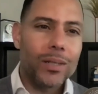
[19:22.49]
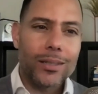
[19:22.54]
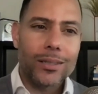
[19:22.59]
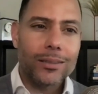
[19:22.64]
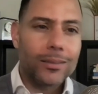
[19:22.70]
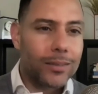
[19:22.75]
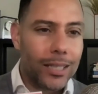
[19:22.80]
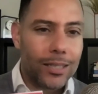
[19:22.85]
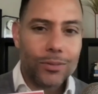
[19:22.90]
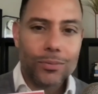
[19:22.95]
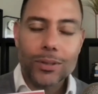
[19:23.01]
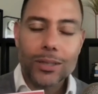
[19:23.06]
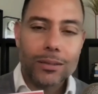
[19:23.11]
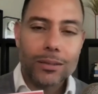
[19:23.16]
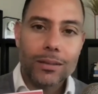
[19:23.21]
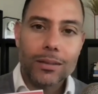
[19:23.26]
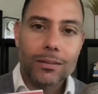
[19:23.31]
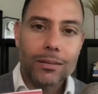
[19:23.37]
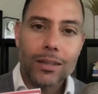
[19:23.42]
because guess
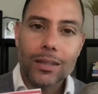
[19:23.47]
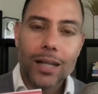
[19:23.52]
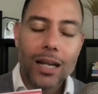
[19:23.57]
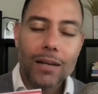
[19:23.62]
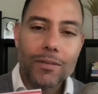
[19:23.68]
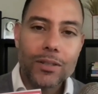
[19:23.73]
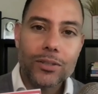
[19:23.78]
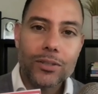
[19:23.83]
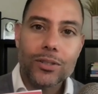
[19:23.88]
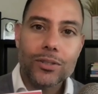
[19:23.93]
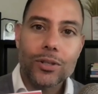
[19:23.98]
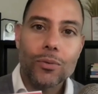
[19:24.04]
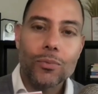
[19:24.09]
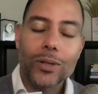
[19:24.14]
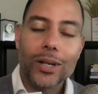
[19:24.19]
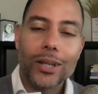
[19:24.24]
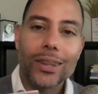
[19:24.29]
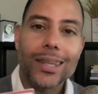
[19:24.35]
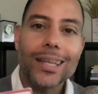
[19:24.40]
what? A lot of us just
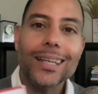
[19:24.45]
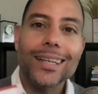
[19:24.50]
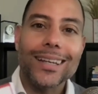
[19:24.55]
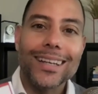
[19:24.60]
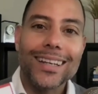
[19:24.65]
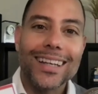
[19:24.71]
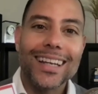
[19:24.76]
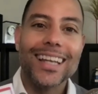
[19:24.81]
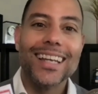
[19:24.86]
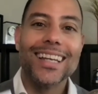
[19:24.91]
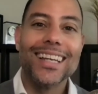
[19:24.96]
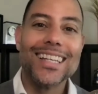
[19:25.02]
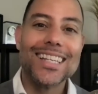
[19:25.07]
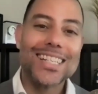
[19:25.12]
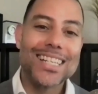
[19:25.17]
don't want to think.